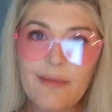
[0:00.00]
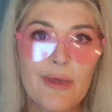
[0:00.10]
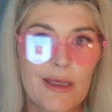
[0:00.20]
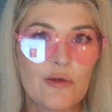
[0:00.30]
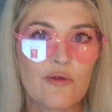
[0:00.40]

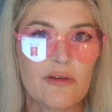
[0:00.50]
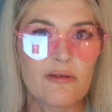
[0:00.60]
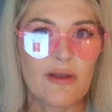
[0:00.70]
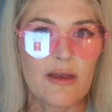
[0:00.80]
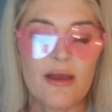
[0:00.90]

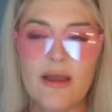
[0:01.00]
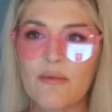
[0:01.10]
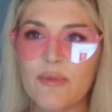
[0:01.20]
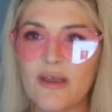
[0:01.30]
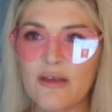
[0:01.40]
interested
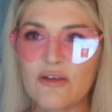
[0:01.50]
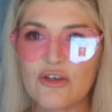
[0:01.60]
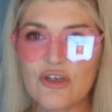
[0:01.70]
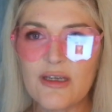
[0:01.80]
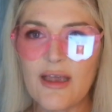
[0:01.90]
because
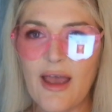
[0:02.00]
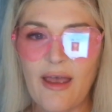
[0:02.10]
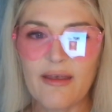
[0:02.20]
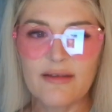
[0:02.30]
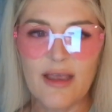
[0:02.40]
she
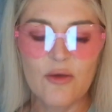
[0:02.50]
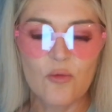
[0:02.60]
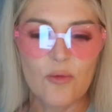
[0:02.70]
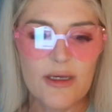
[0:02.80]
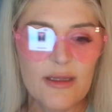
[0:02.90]
has a
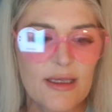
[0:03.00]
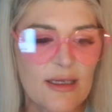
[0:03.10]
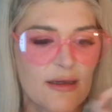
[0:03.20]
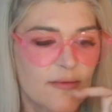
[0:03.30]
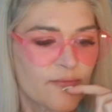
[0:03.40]
really